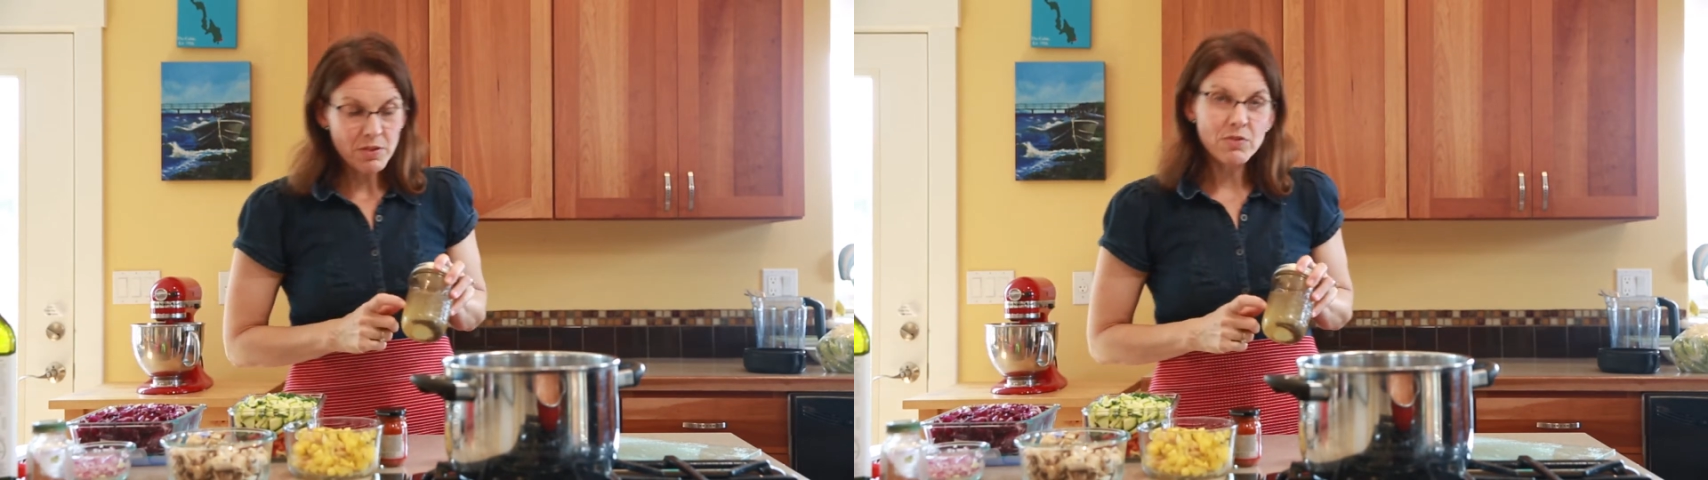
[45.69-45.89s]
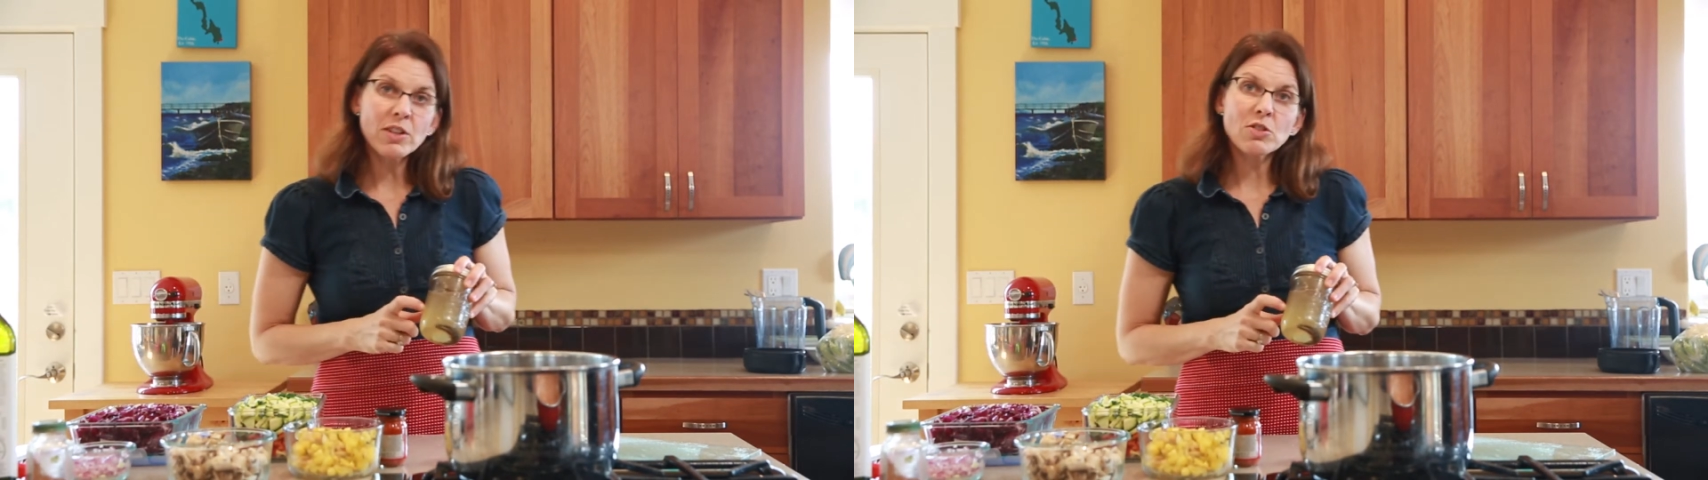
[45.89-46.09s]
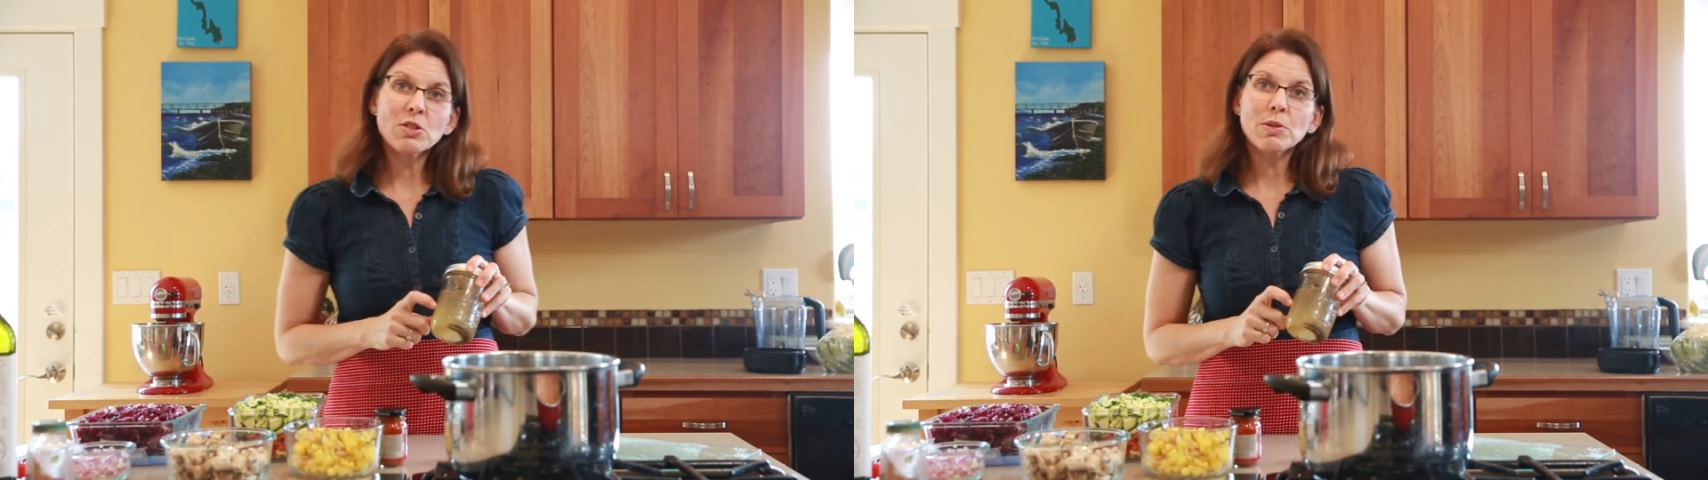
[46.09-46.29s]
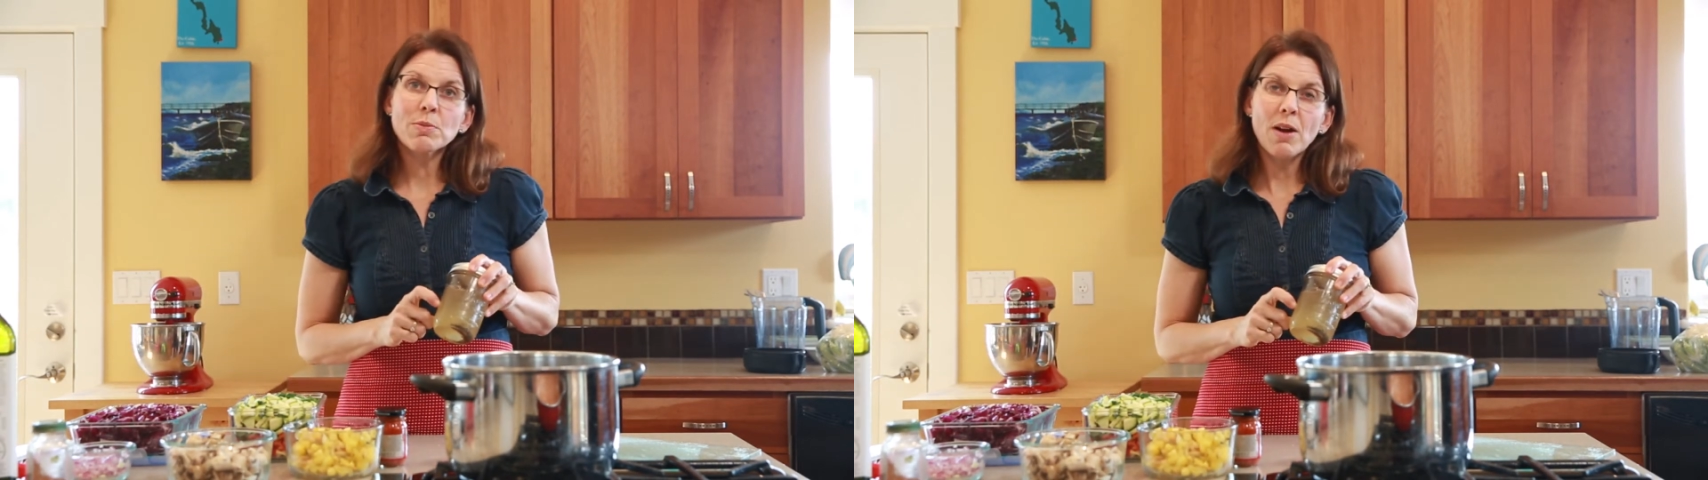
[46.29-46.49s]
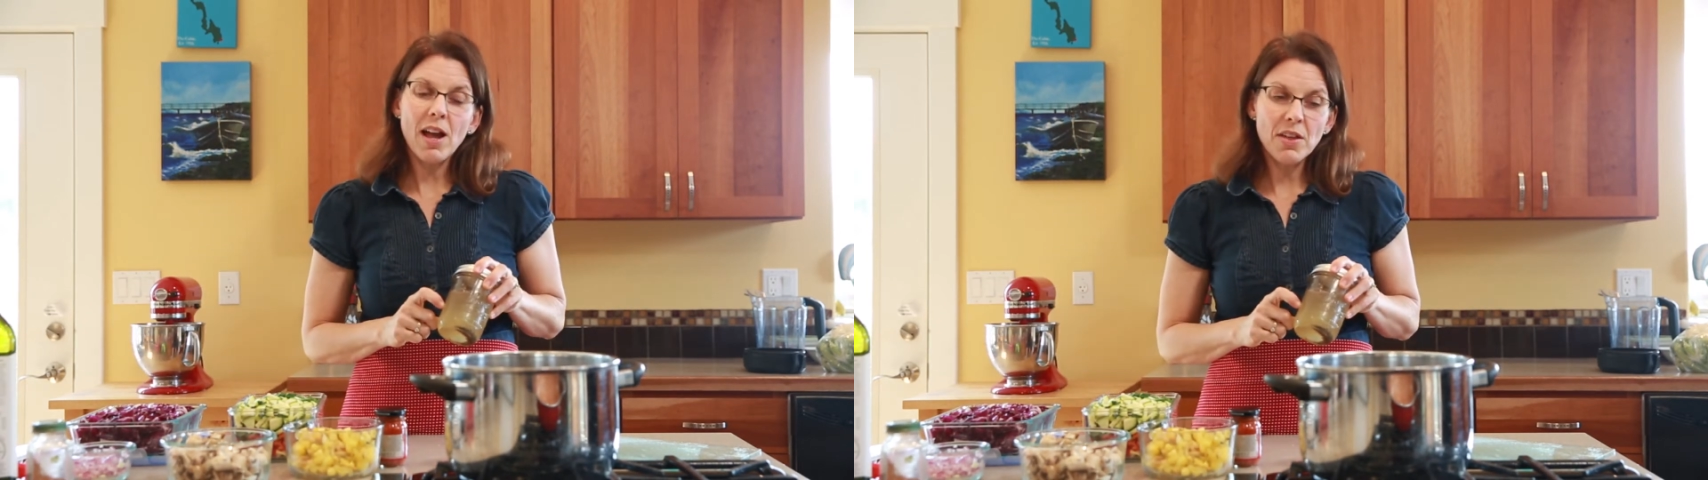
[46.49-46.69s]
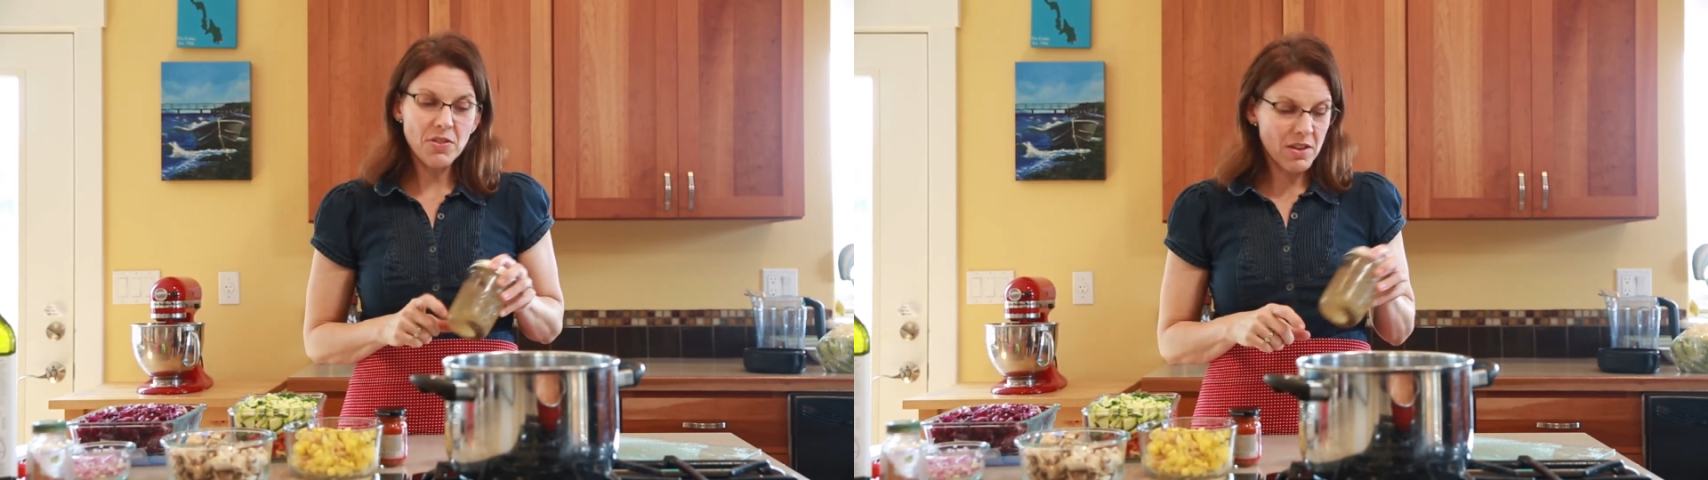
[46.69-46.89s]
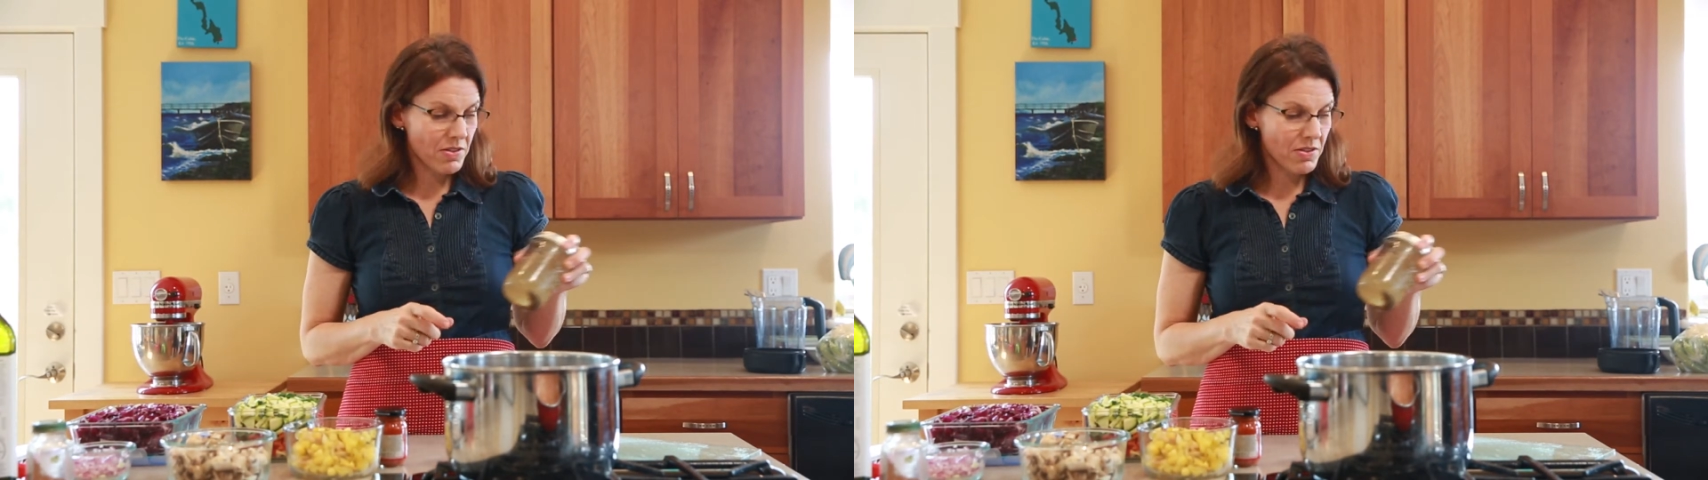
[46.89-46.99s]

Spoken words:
vegetable broth,